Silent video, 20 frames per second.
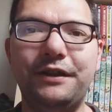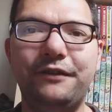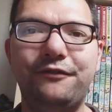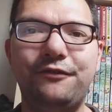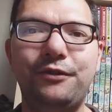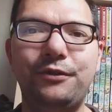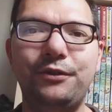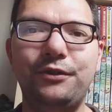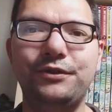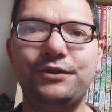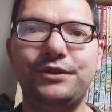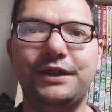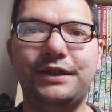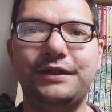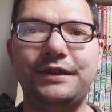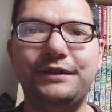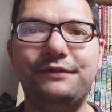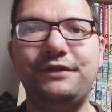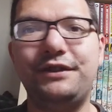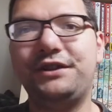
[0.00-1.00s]
it follows like
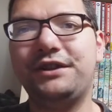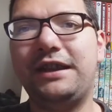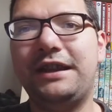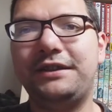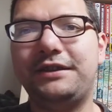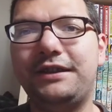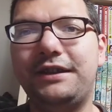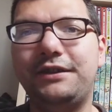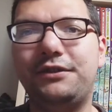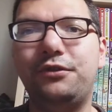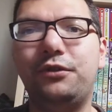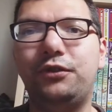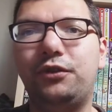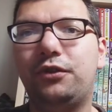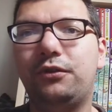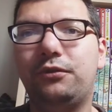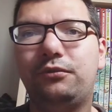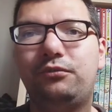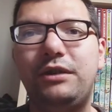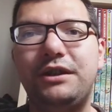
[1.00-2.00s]
these vigilantes who are
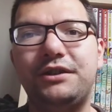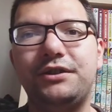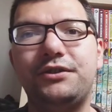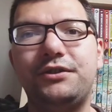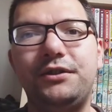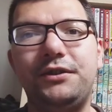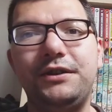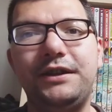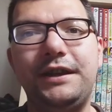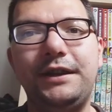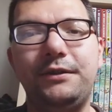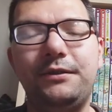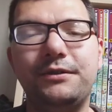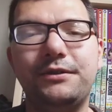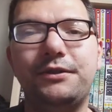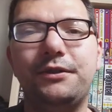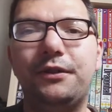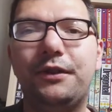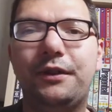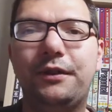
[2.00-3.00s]
not registered
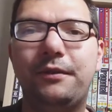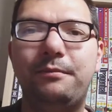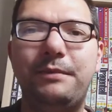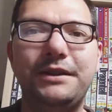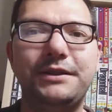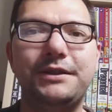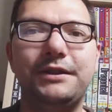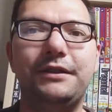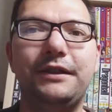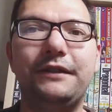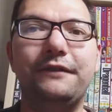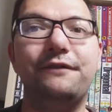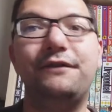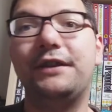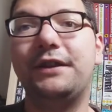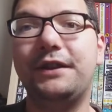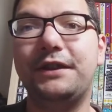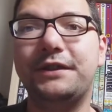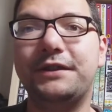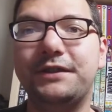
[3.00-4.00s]
heroes, so they're basically
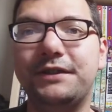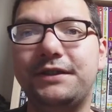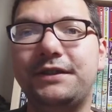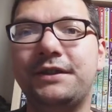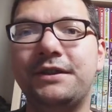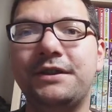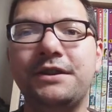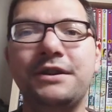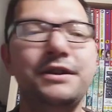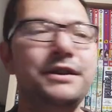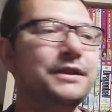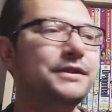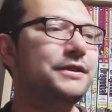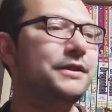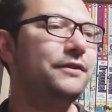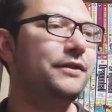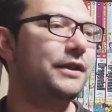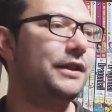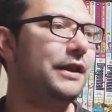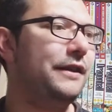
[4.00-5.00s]
villains and
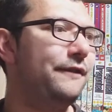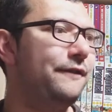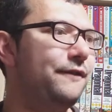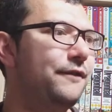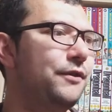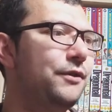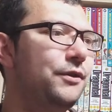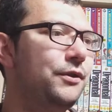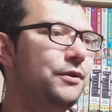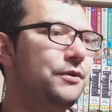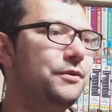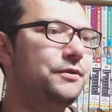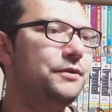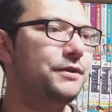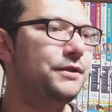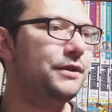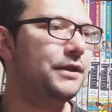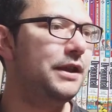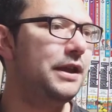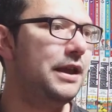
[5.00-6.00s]
stuff like that. It
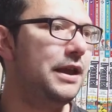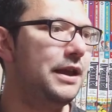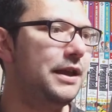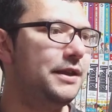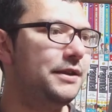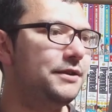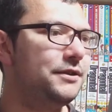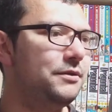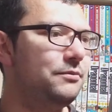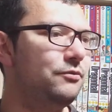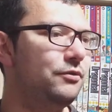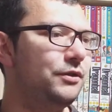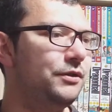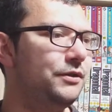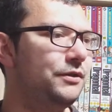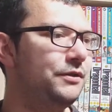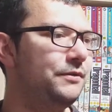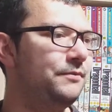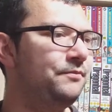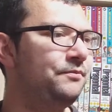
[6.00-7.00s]
follows uh,
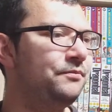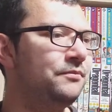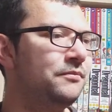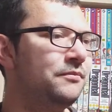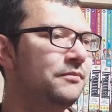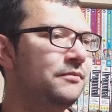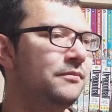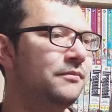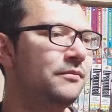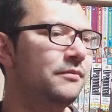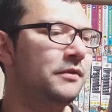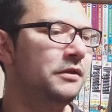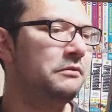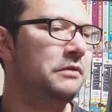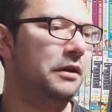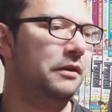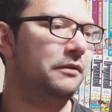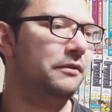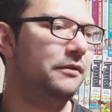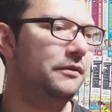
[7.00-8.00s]
someone.
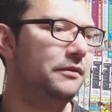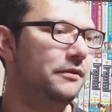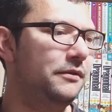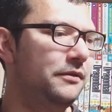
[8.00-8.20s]
Well,